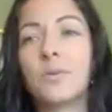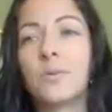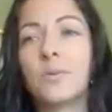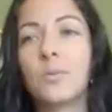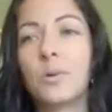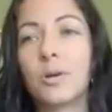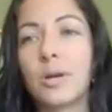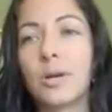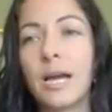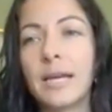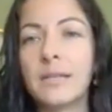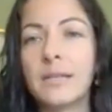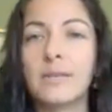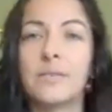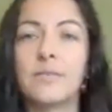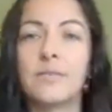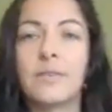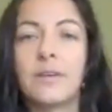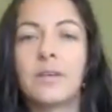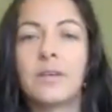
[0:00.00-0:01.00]
we're kind
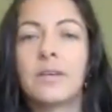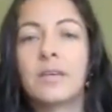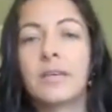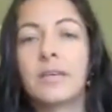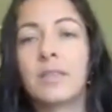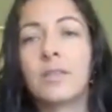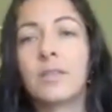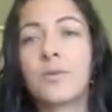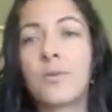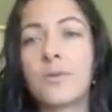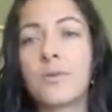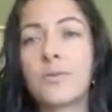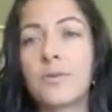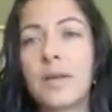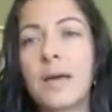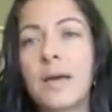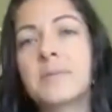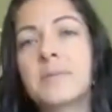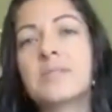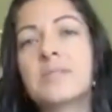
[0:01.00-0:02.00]
of in the Northern
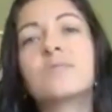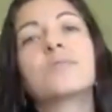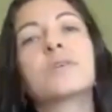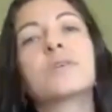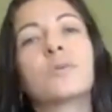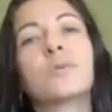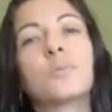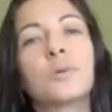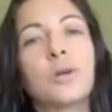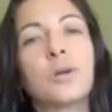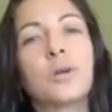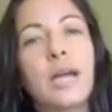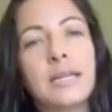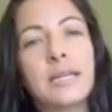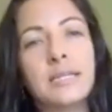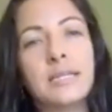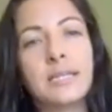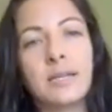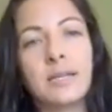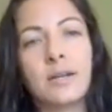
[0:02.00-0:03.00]
Hemisphere, we're
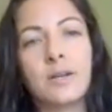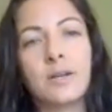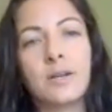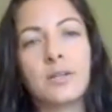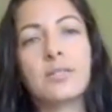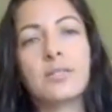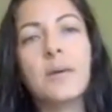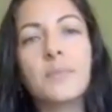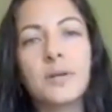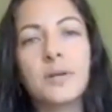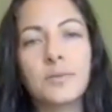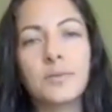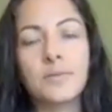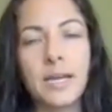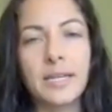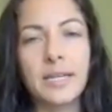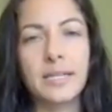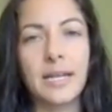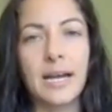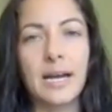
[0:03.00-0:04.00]
ending our summer
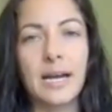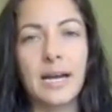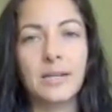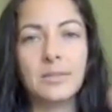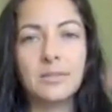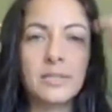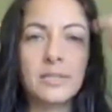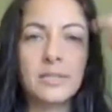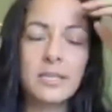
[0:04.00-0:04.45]
right now.